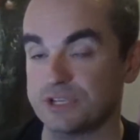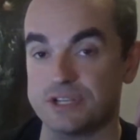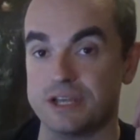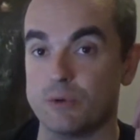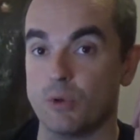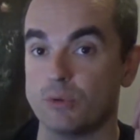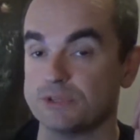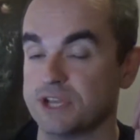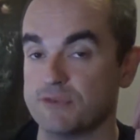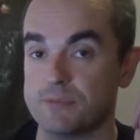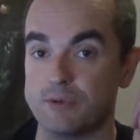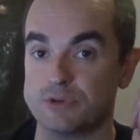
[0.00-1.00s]
They always
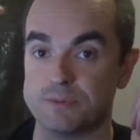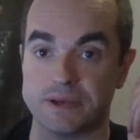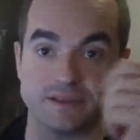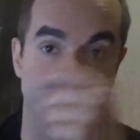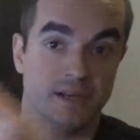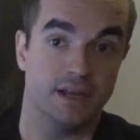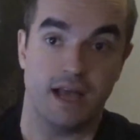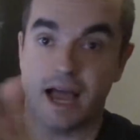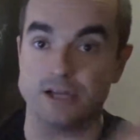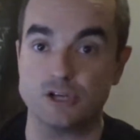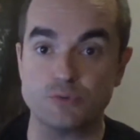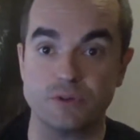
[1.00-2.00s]
have my respect.
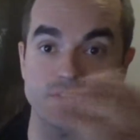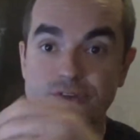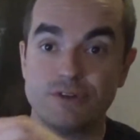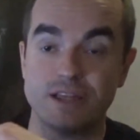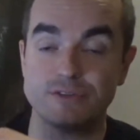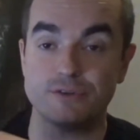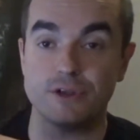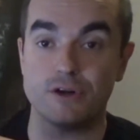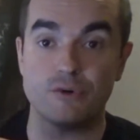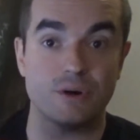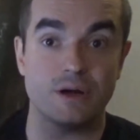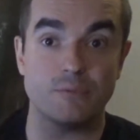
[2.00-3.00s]
I just wanted to let you
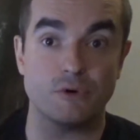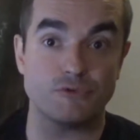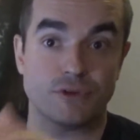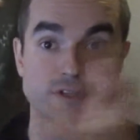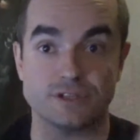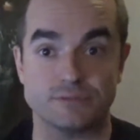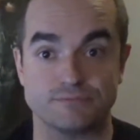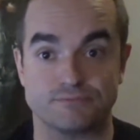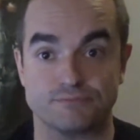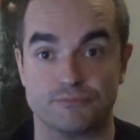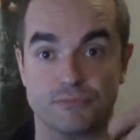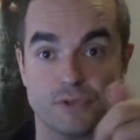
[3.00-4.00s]
know, my friends.
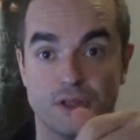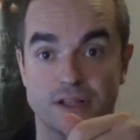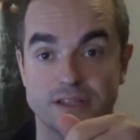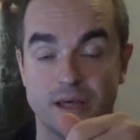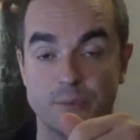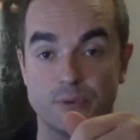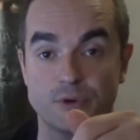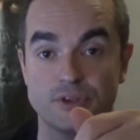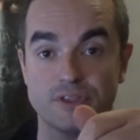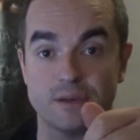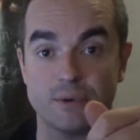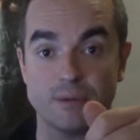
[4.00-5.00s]
Tell me what you
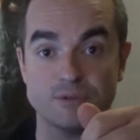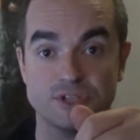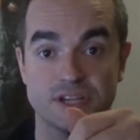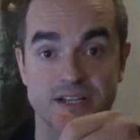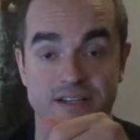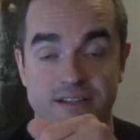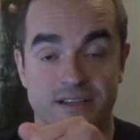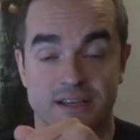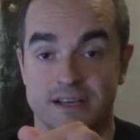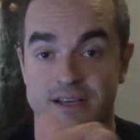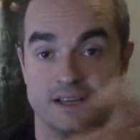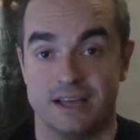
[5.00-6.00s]
think about Machine Head.
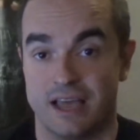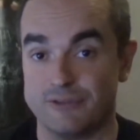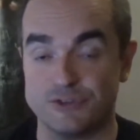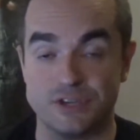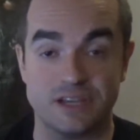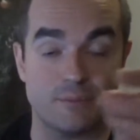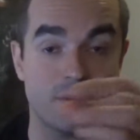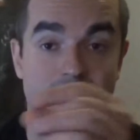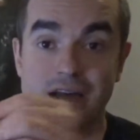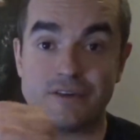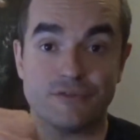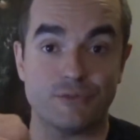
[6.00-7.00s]
Have you seen them
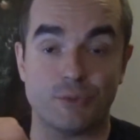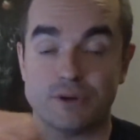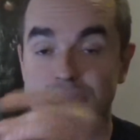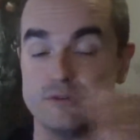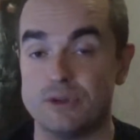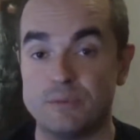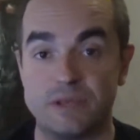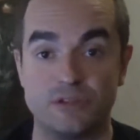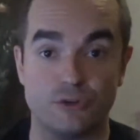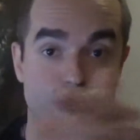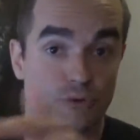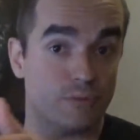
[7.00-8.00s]
live? What did they mean
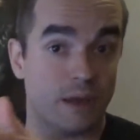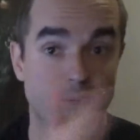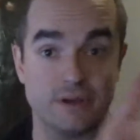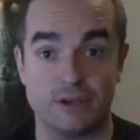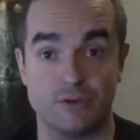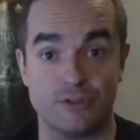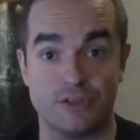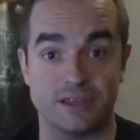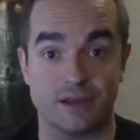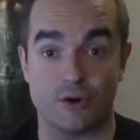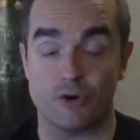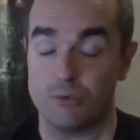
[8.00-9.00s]
to you? Maybe you think
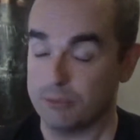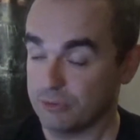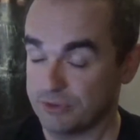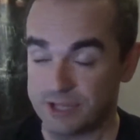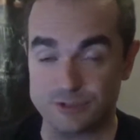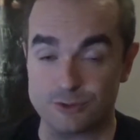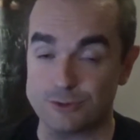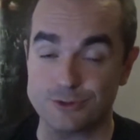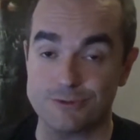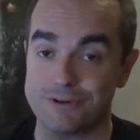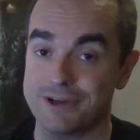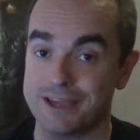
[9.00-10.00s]
they're horrible. That's
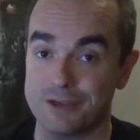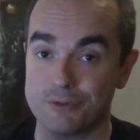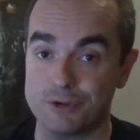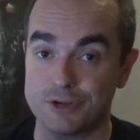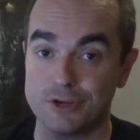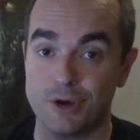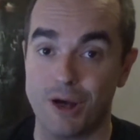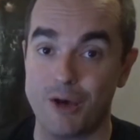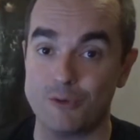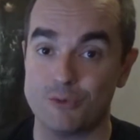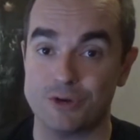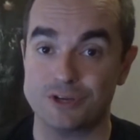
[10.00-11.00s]
also okay. You know how
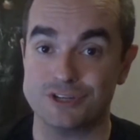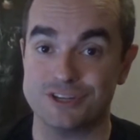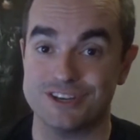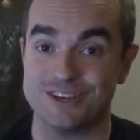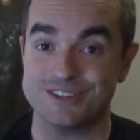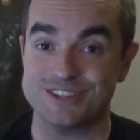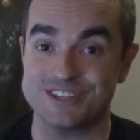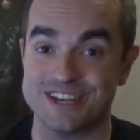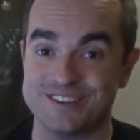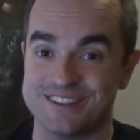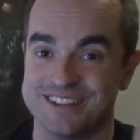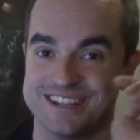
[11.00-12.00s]
it works on this channel.